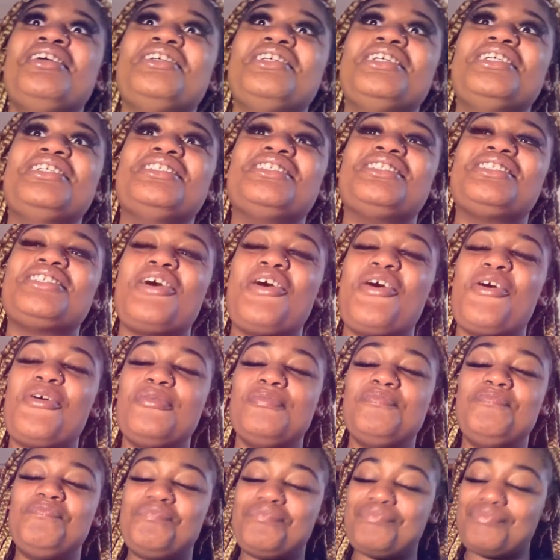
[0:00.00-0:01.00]
It's
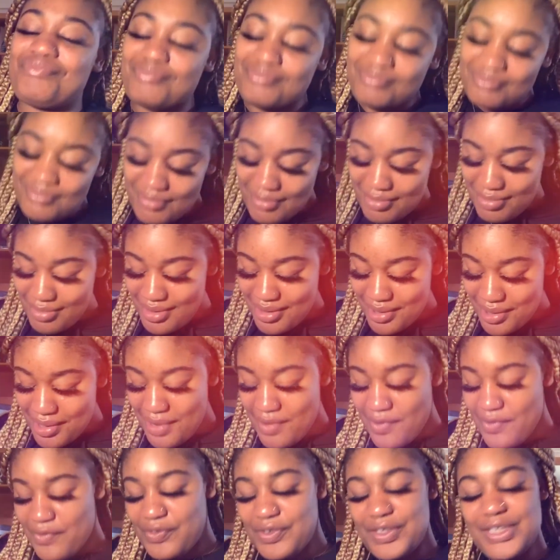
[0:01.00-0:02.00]

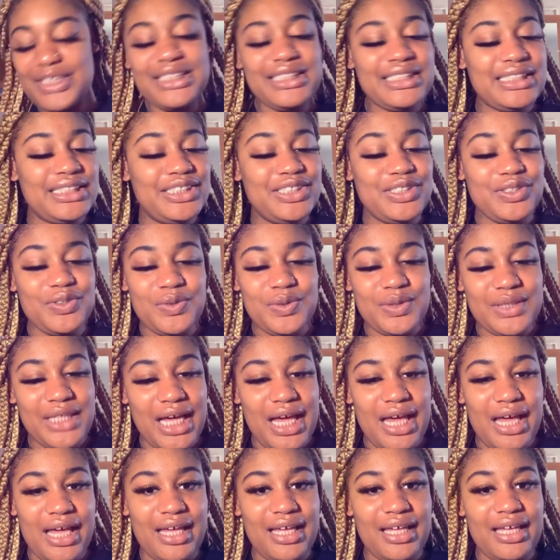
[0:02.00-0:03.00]
for it to do
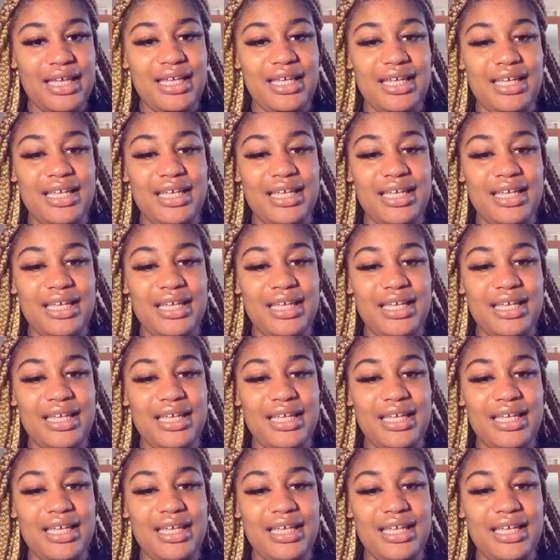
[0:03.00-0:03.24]
that, it